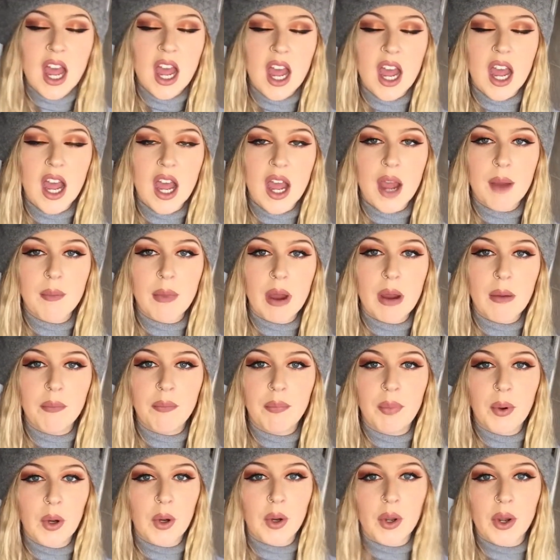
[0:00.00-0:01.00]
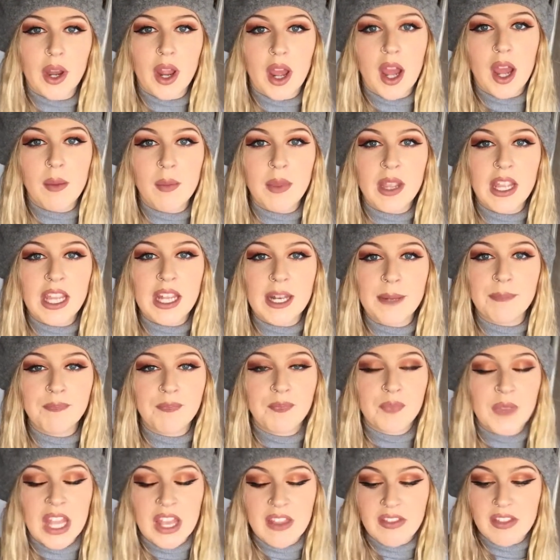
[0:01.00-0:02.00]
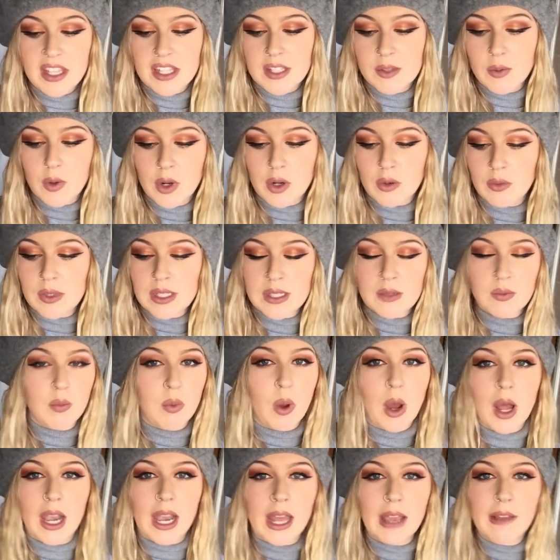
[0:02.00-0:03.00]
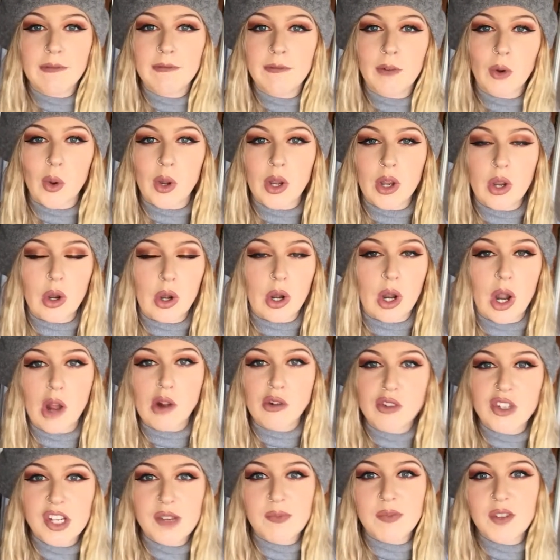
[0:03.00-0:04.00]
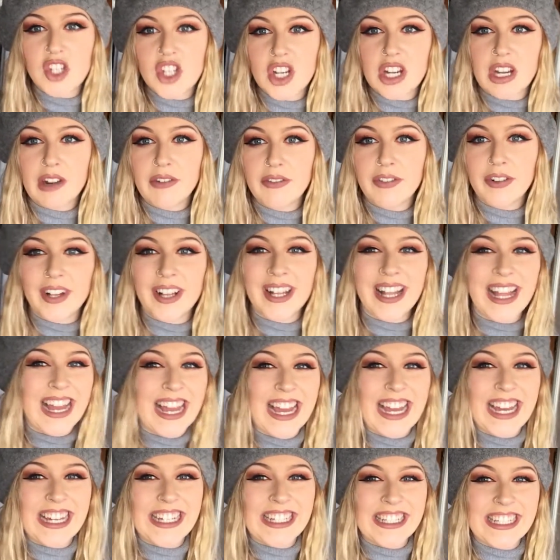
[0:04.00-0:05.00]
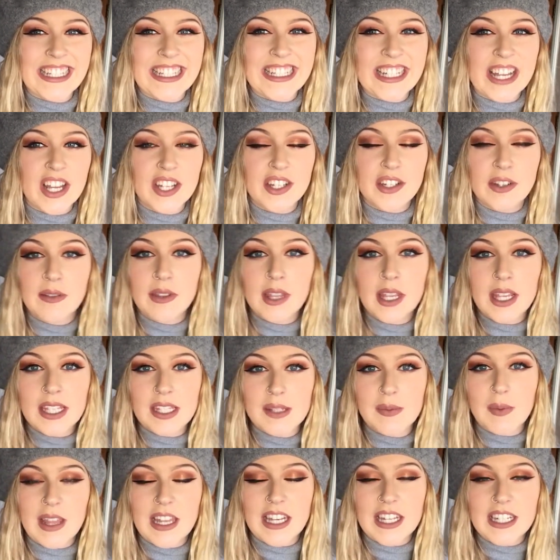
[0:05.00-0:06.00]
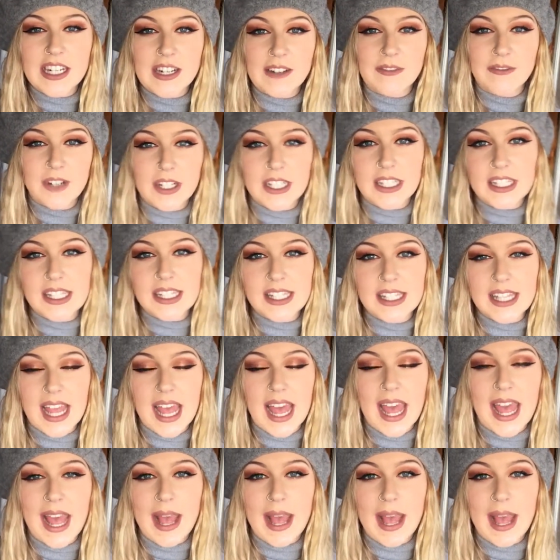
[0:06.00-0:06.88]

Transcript: but I mean this one was what, like €4, cheap and cheerful, and I do think it's made a difference.